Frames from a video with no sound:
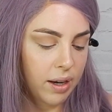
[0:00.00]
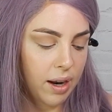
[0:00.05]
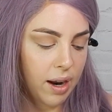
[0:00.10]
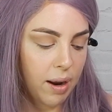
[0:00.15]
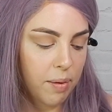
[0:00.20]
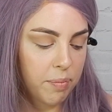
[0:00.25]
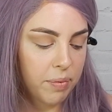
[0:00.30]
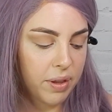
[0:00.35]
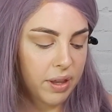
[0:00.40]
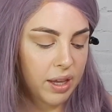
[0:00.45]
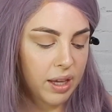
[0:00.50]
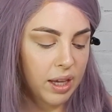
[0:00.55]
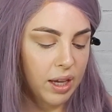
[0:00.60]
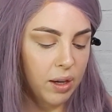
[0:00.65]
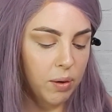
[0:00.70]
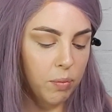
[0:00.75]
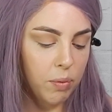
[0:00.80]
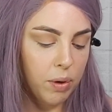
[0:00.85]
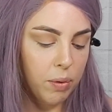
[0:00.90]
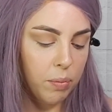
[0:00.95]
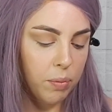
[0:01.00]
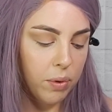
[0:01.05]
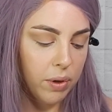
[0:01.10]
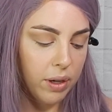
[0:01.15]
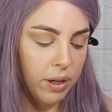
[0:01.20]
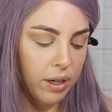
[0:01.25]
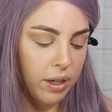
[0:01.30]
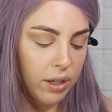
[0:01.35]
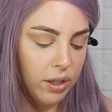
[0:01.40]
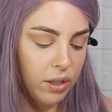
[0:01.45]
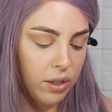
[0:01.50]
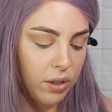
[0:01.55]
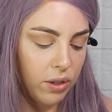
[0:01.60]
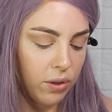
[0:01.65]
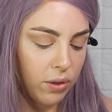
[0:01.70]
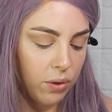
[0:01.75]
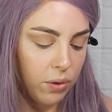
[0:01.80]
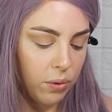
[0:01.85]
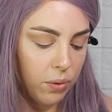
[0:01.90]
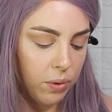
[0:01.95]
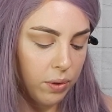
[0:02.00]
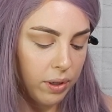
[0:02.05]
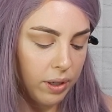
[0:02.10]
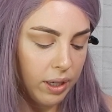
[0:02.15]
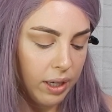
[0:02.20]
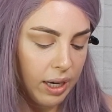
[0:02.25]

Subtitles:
I'm thinking what we're going to do